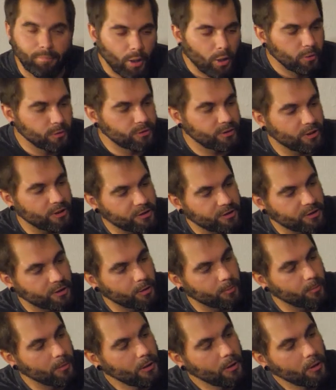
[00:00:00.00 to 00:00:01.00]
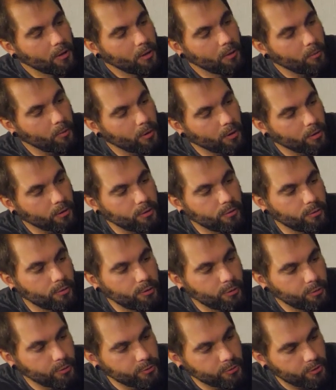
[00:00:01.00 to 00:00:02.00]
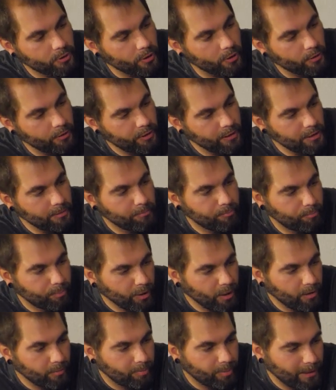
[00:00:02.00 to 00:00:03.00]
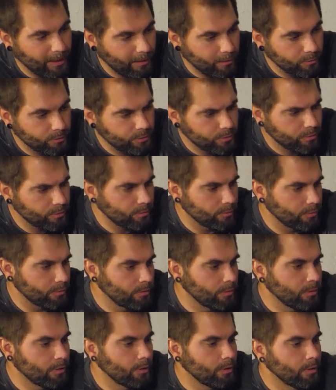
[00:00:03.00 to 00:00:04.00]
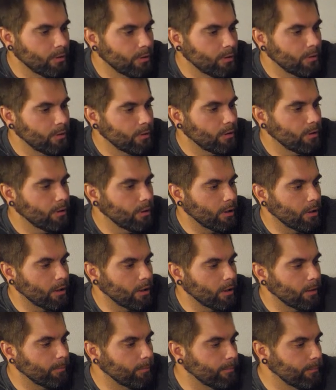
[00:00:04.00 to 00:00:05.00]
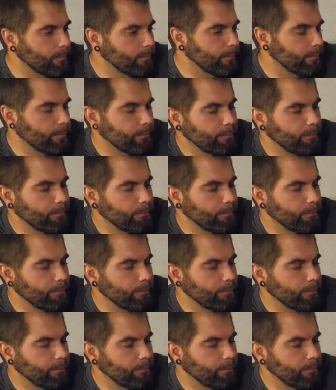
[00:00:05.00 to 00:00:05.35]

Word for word: bow system where you use the butt pouch um,